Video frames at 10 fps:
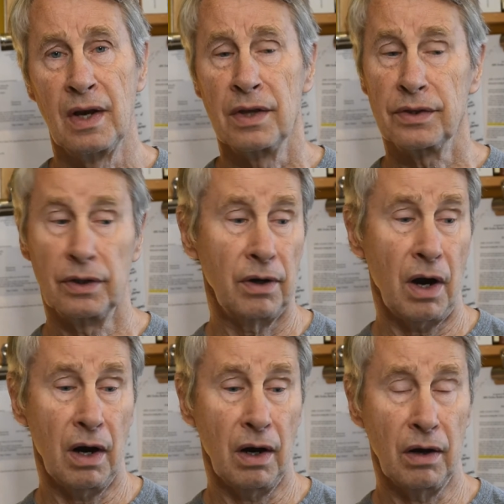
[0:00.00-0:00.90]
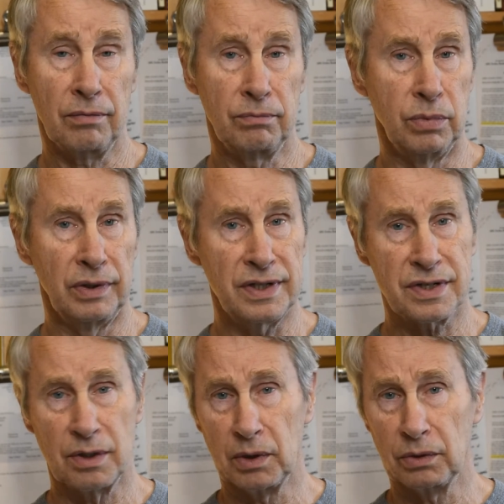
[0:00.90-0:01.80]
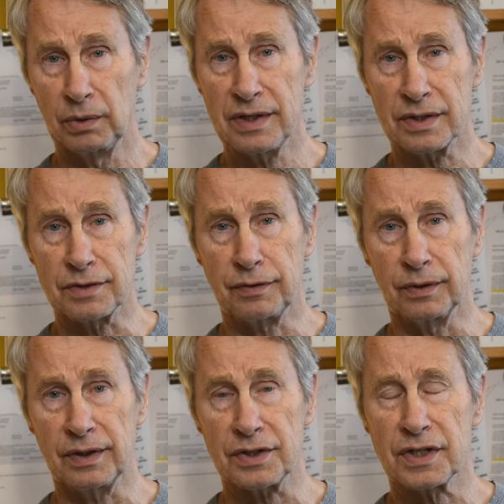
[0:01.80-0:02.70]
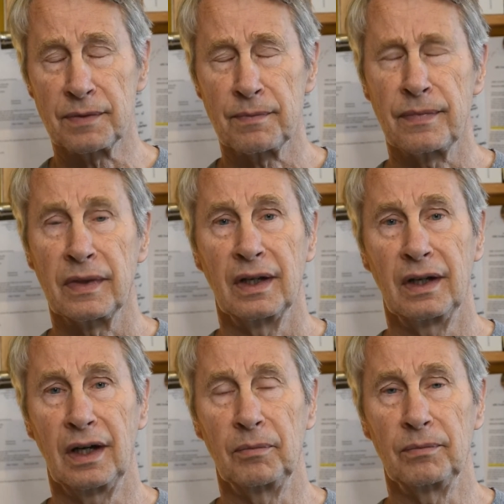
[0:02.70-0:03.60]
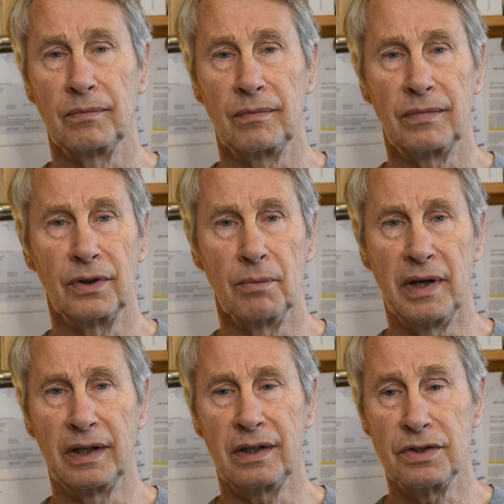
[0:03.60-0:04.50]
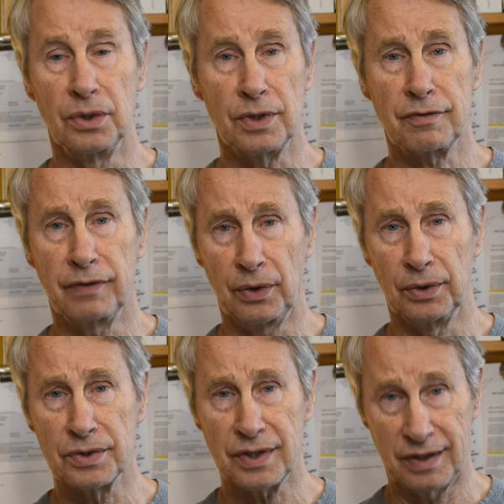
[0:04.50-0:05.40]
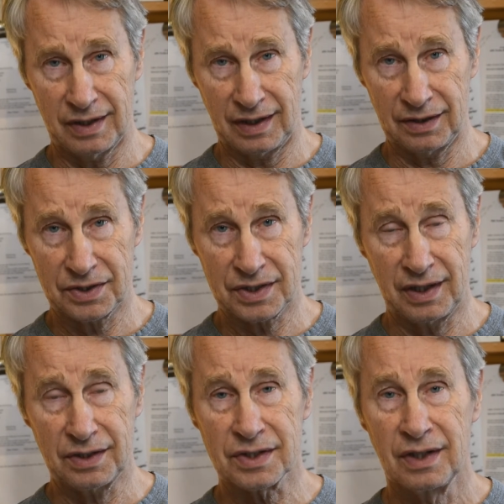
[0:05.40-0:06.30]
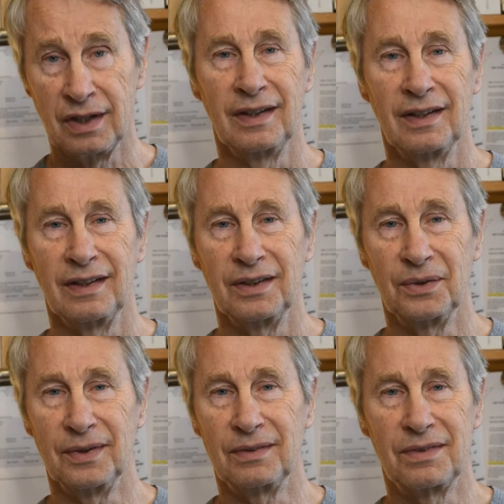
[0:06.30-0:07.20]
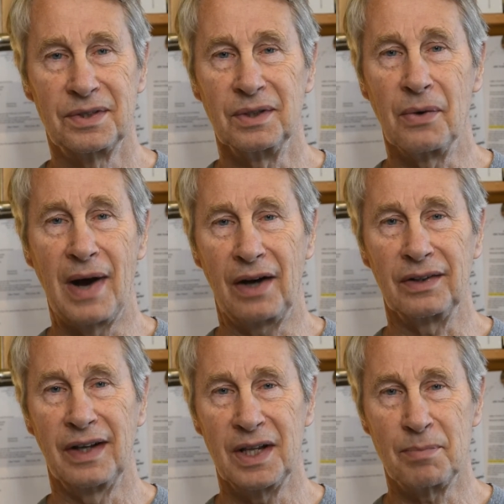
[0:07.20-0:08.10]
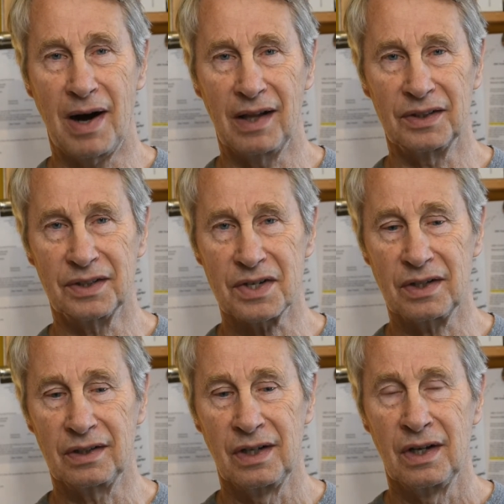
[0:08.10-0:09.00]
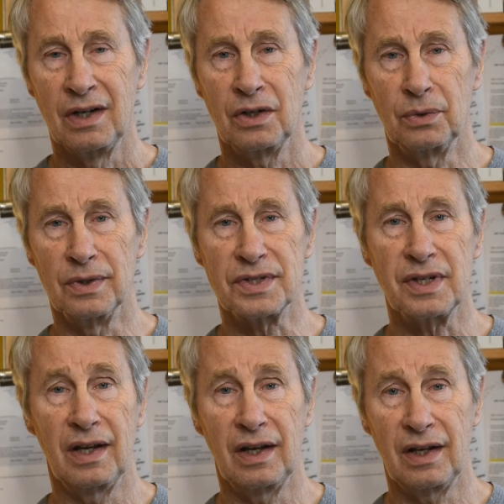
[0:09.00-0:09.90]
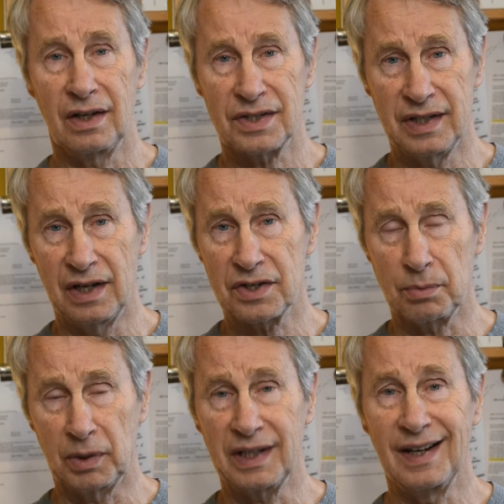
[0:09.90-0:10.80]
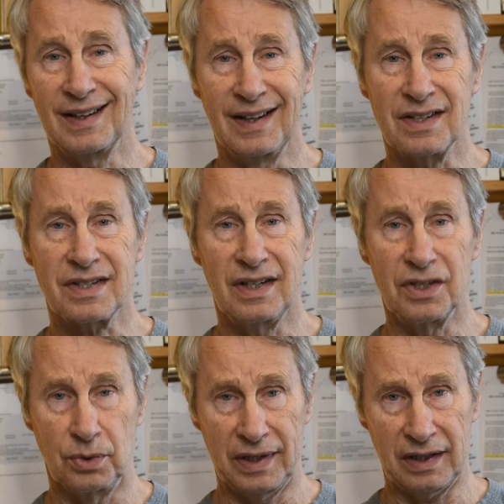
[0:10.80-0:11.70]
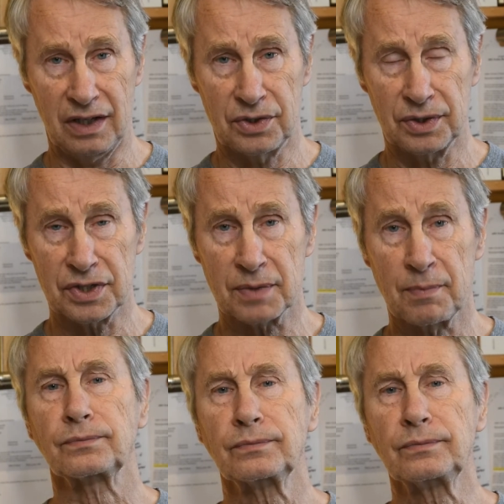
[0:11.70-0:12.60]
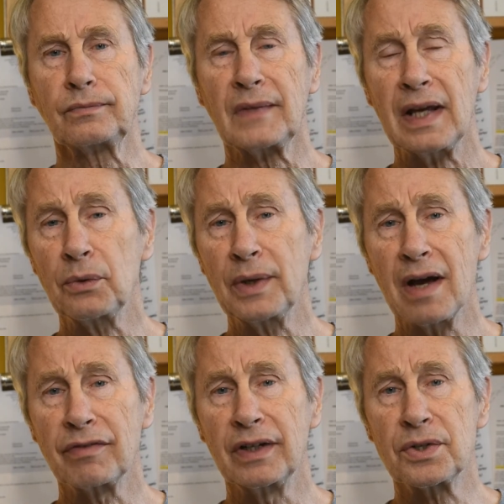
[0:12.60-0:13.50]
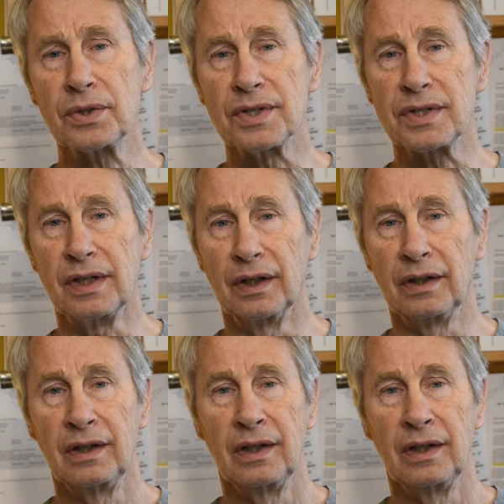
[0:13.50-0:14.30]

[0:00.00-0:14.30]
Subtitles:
There are reasonable reasons for this. There are many Jewish voters in the United States who would throw out any politician who was ostensibly against Israeli interests. And we have an interest in